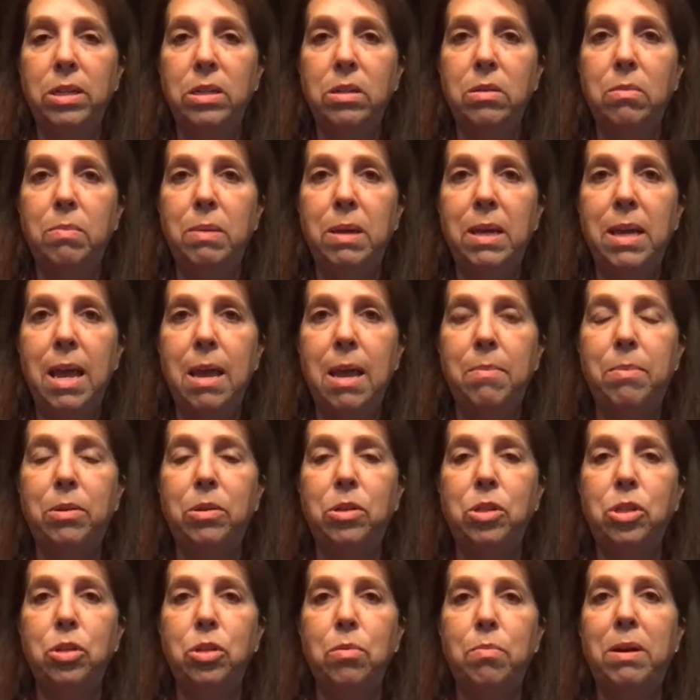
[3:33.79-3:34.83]
to be able
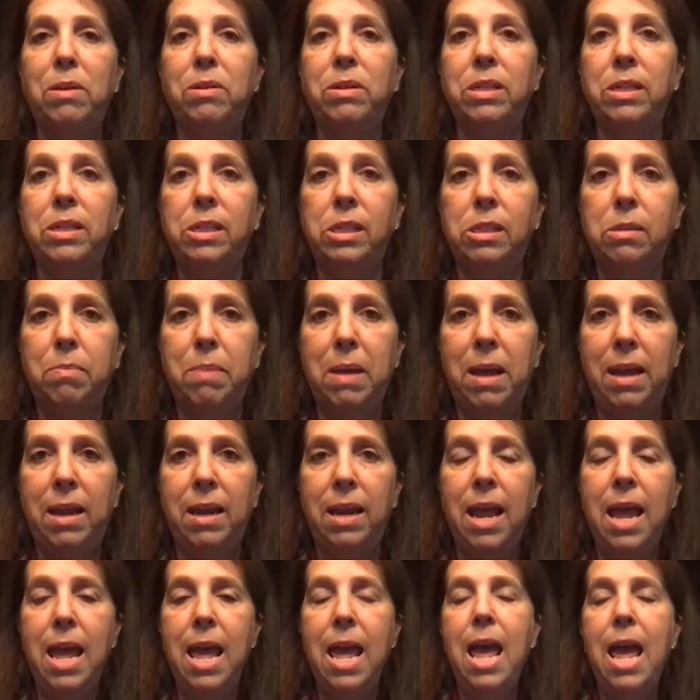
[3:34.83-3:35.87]
to participate
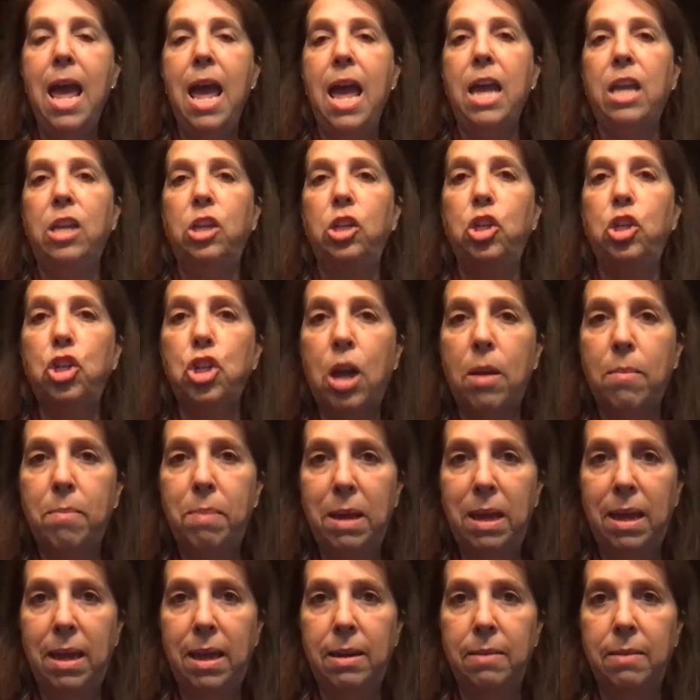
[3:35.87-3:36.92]
and jump
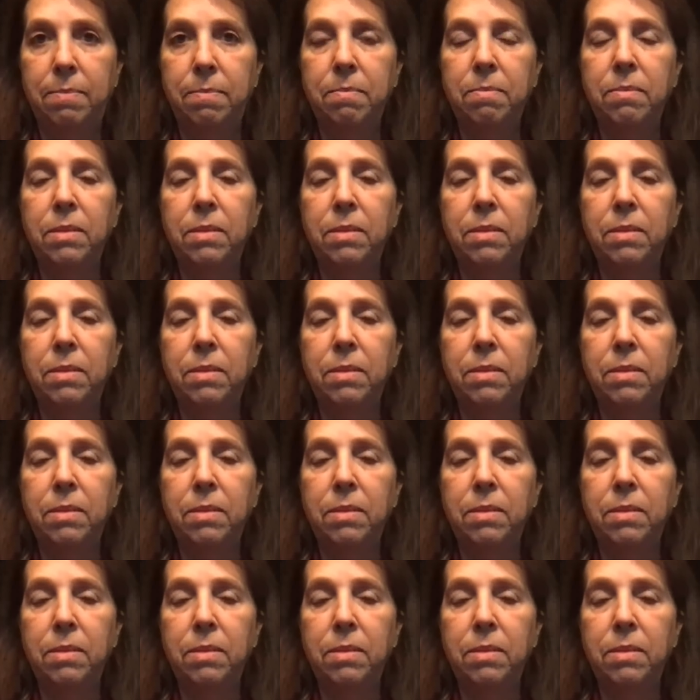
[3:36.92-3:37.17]
in.